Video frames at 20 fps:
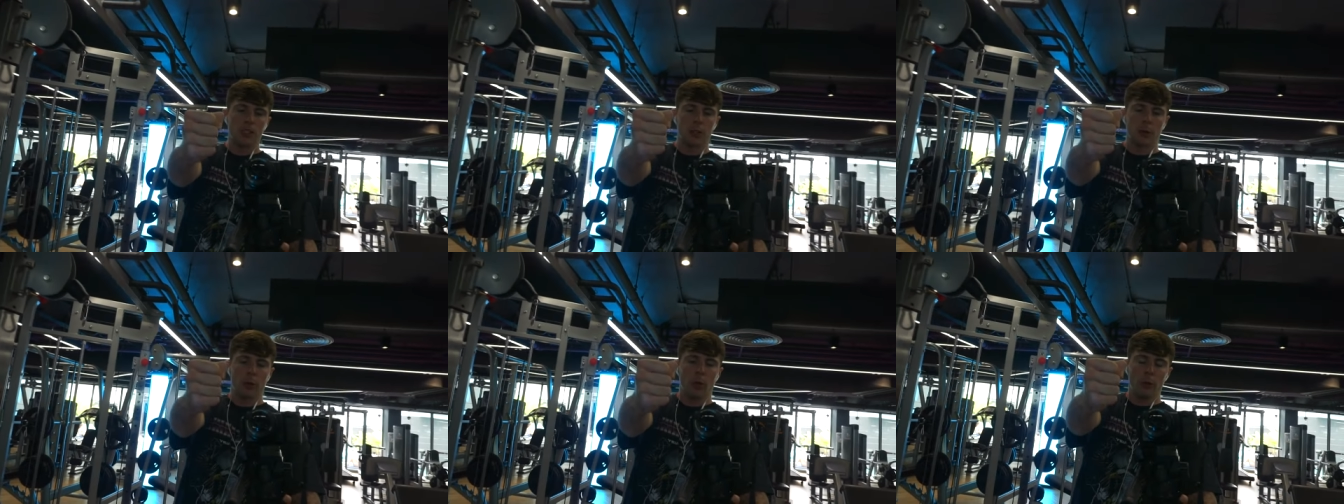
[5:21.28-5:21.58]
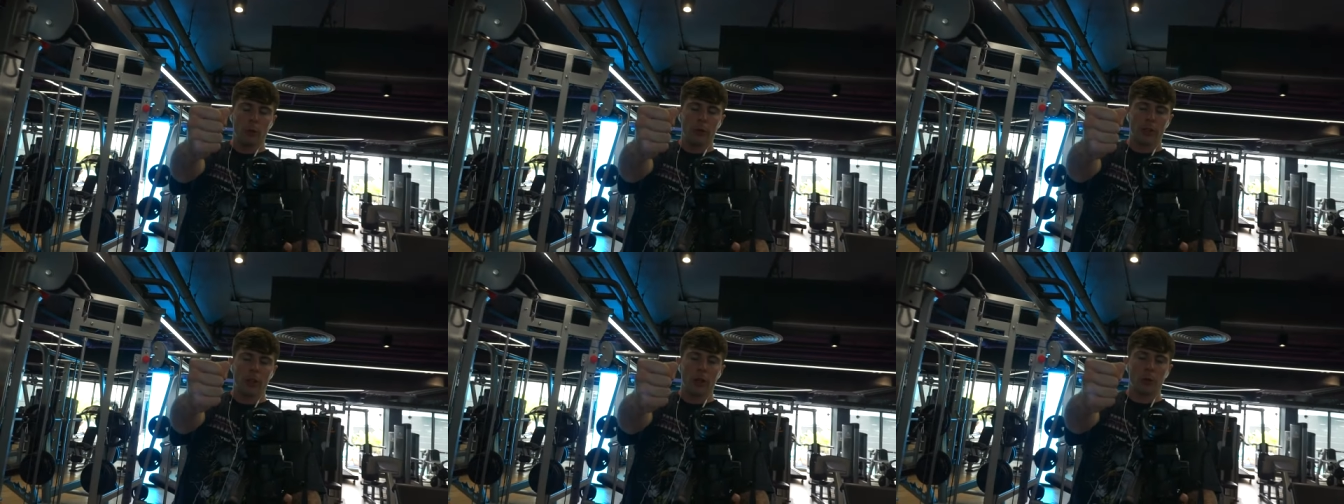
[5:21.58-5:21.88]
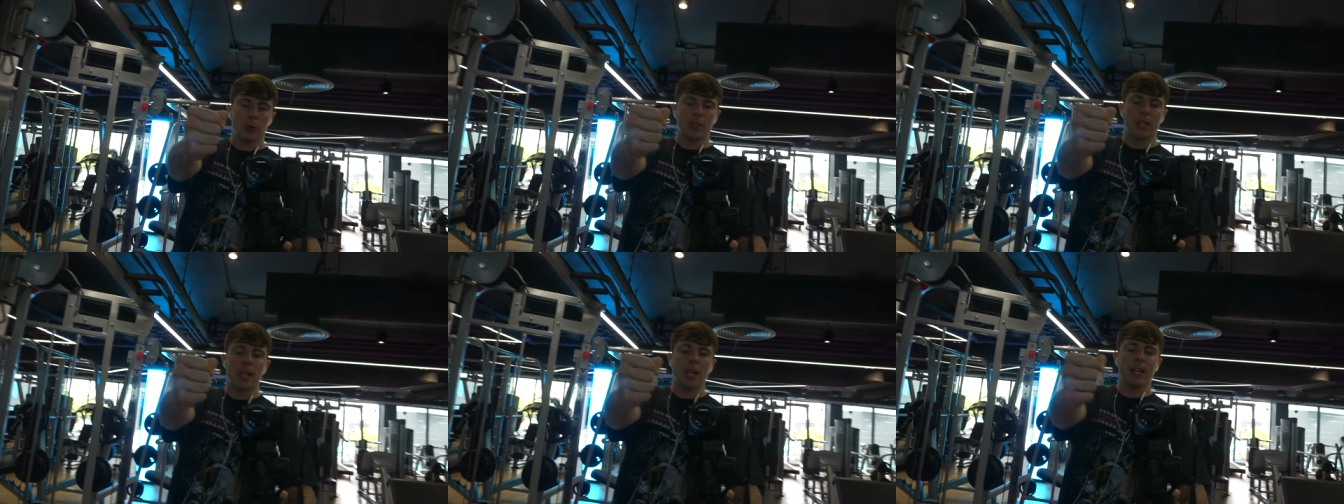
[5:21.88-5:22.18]
at the top for a
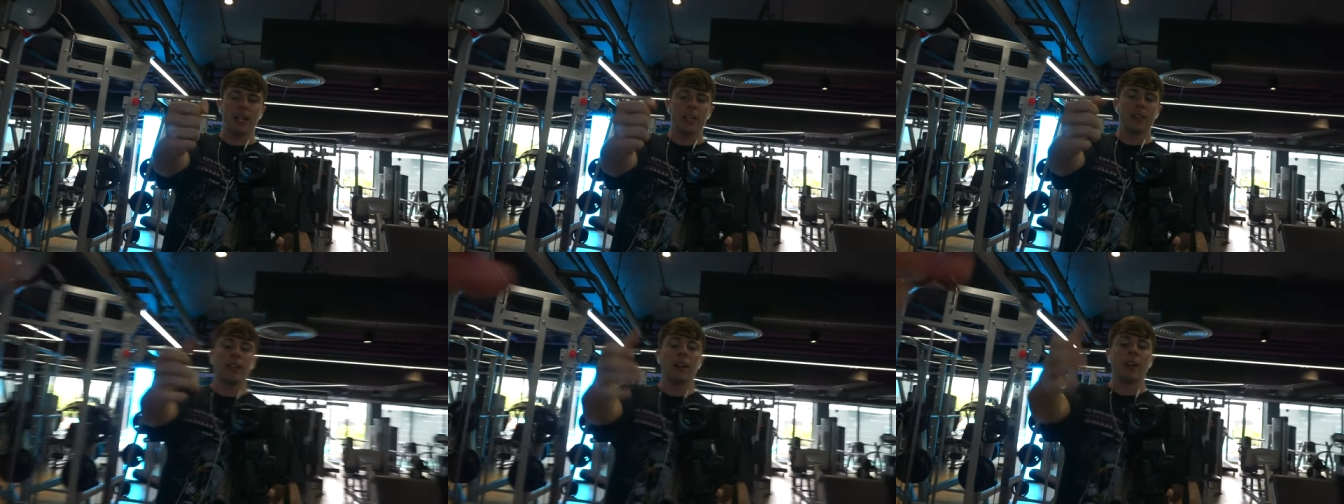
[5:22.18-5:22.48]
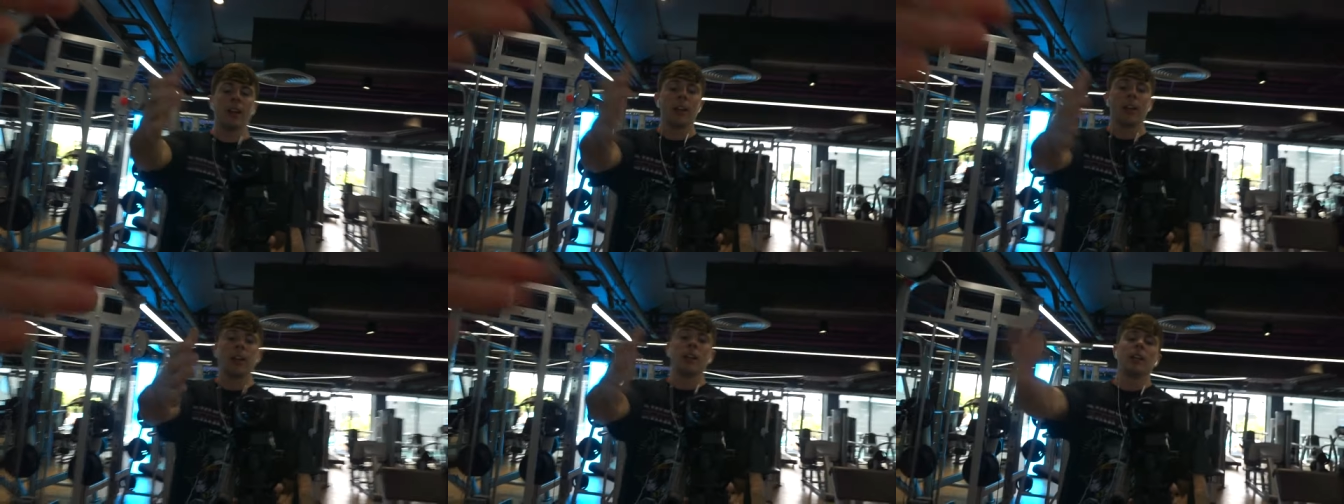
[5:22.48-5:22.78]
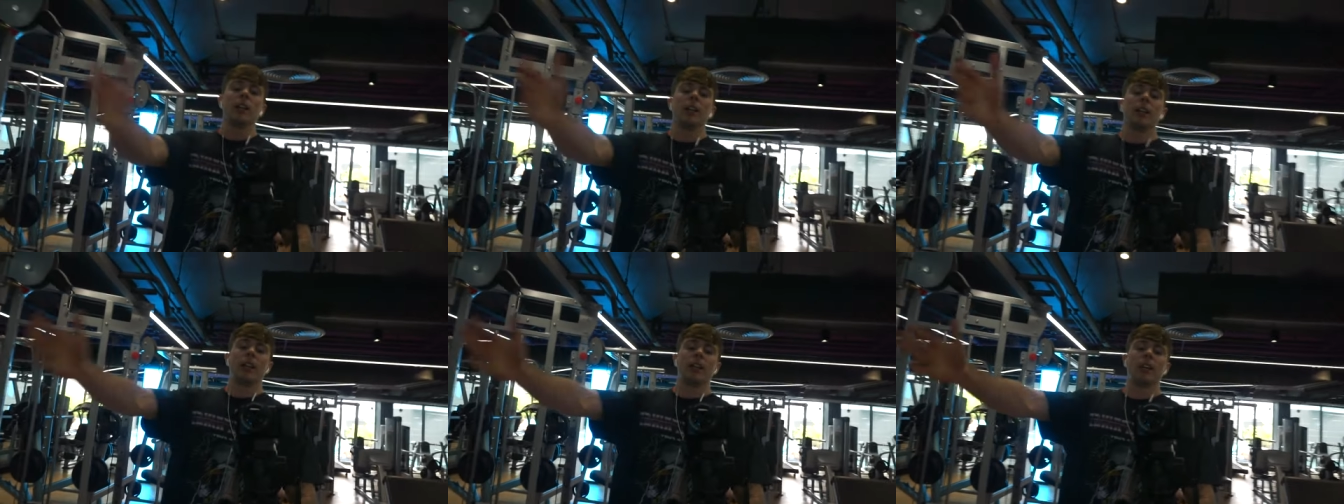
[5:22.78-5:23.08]
little second,
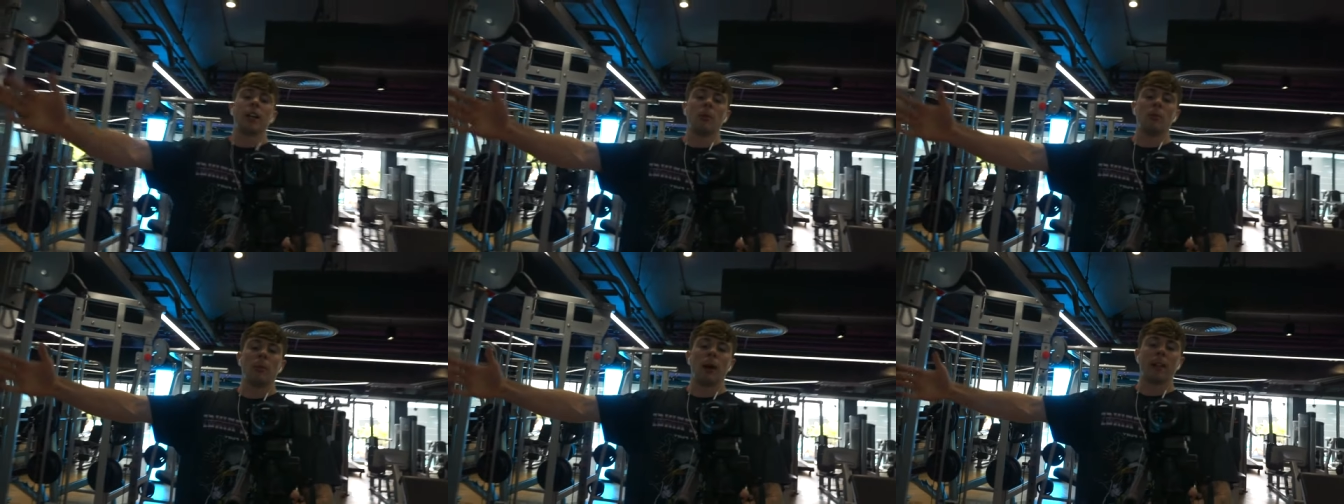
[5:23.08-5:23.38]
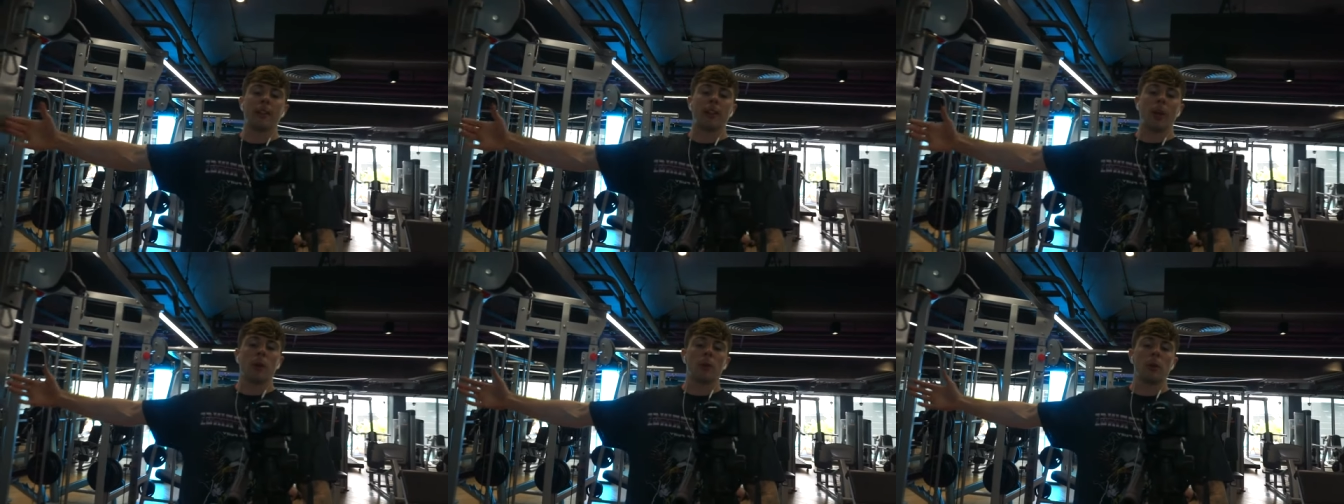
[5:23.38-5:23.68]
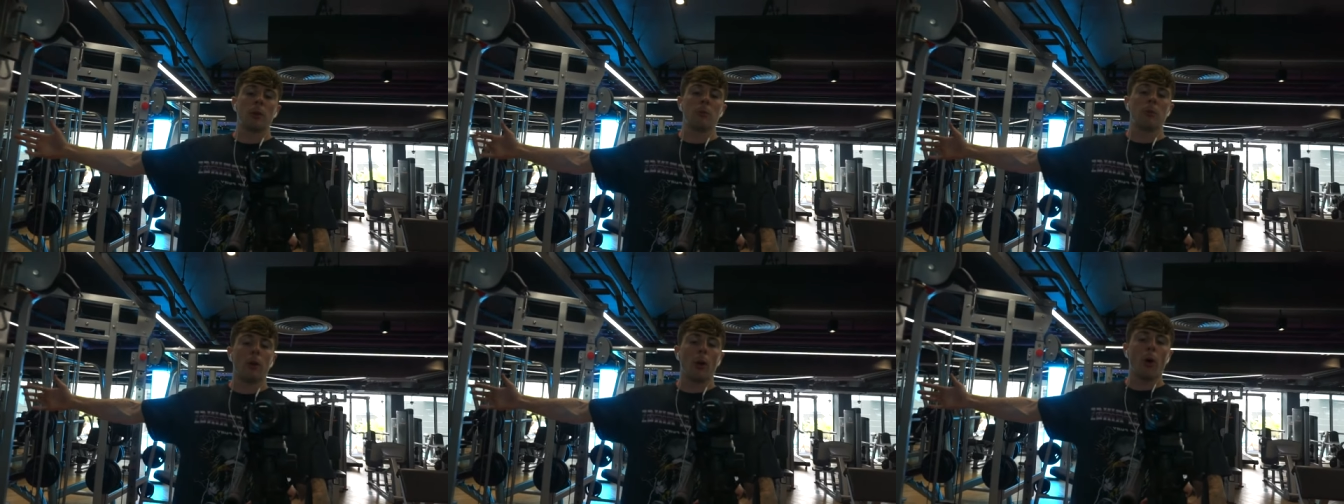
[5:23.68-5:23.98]
and then come back down
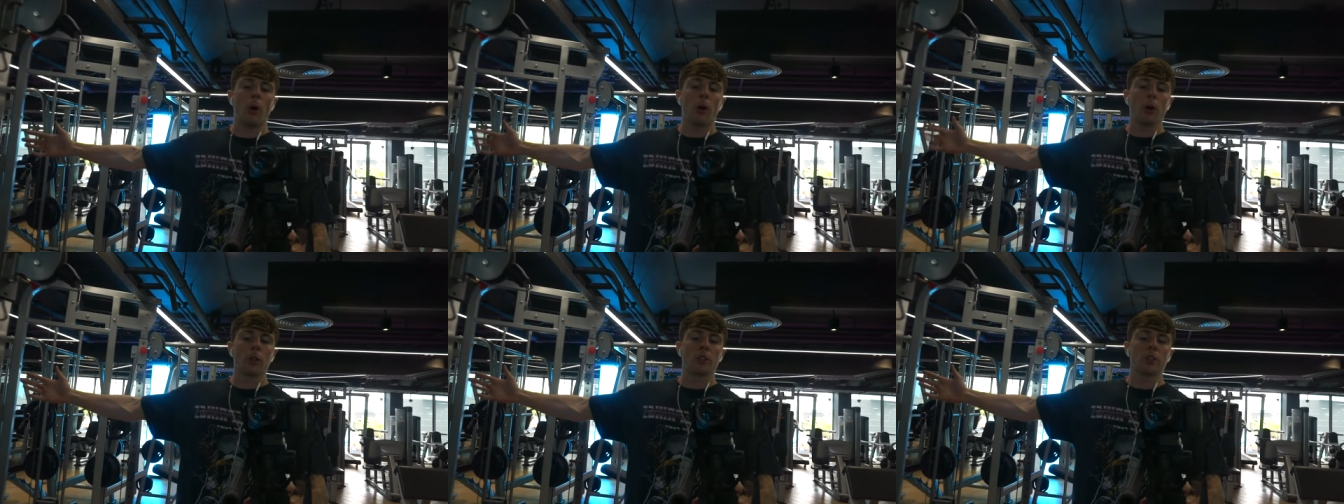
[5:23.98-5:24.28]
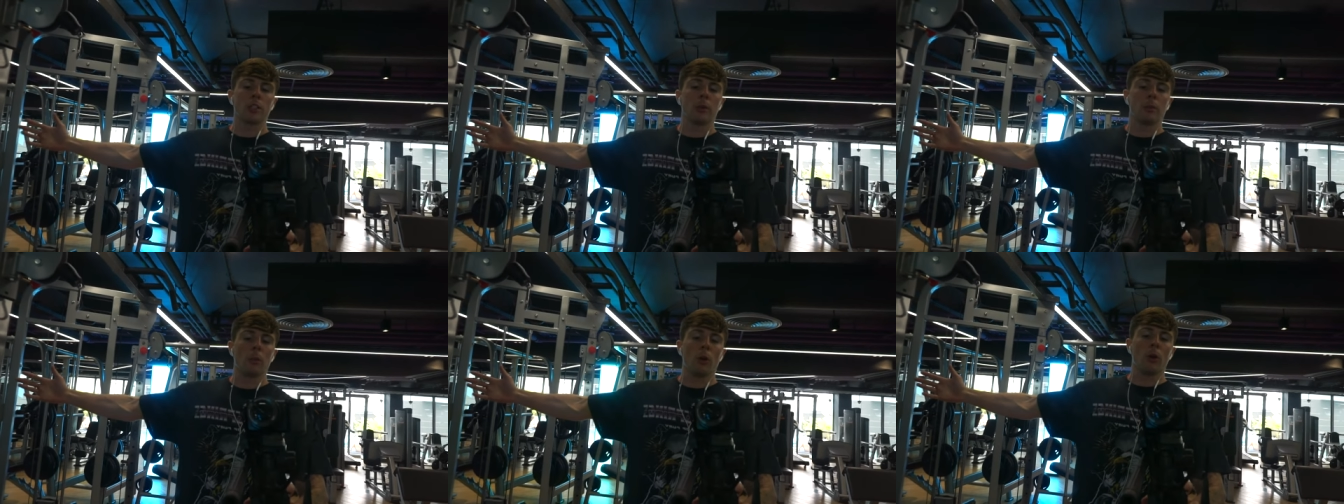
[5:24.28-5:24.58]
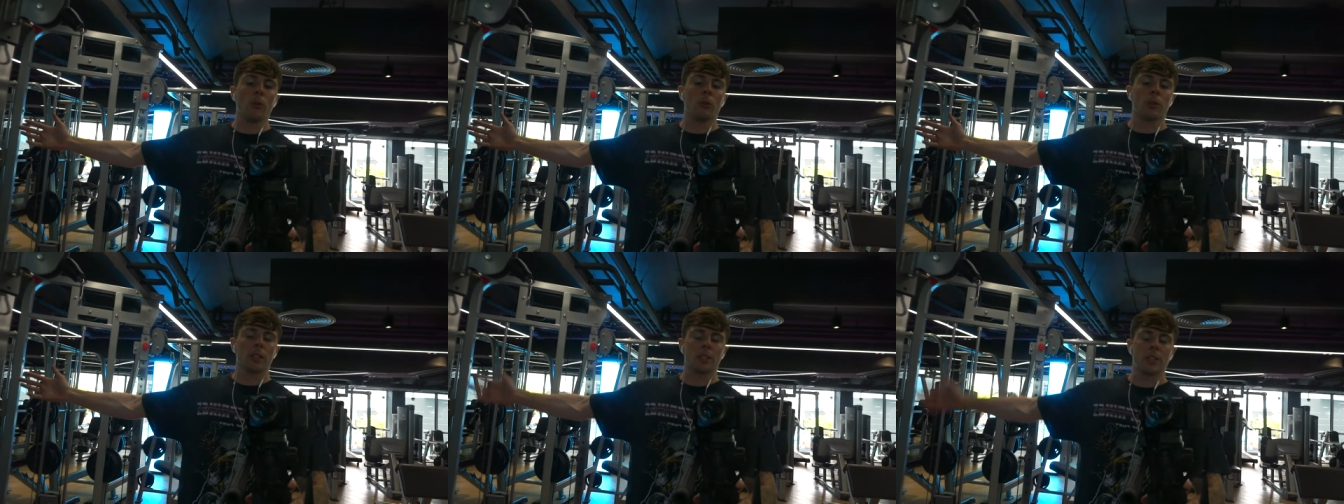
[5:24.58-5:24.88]
and pause at the
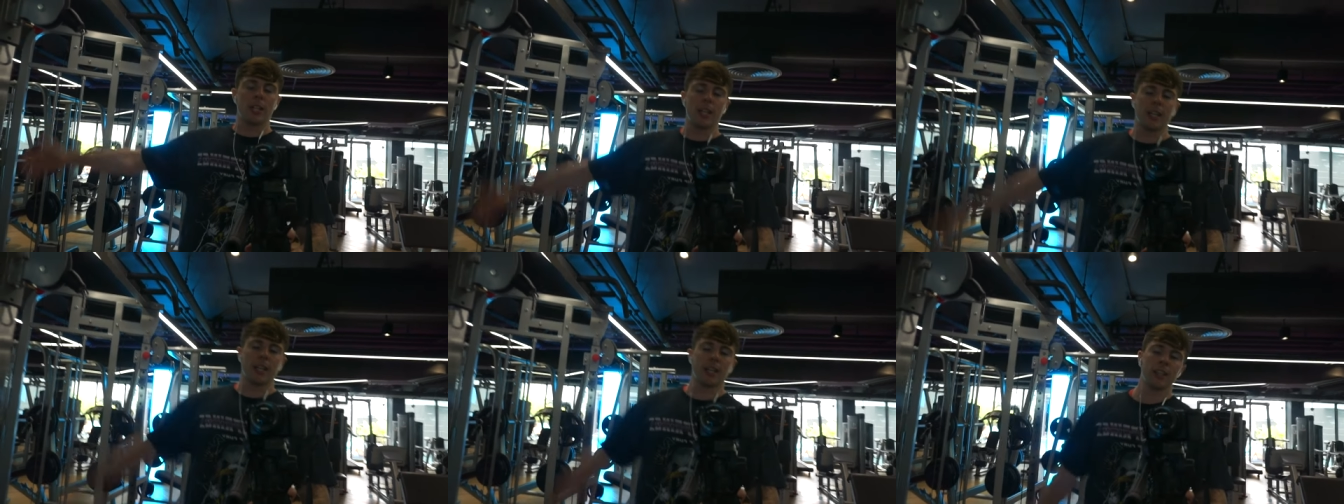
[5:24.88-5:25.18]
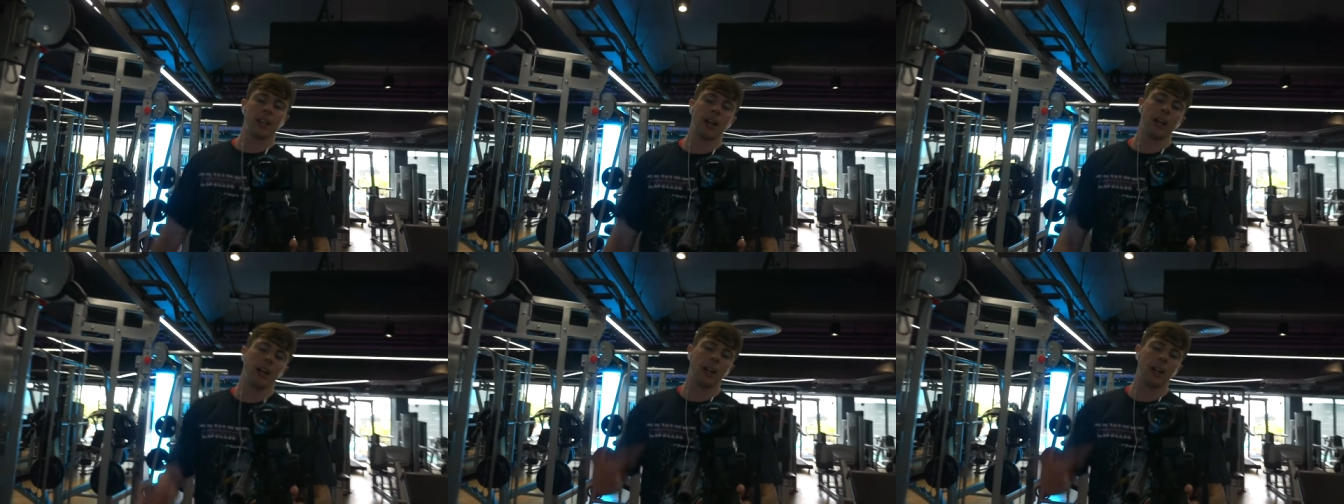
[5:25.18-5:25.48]
bottom for a second.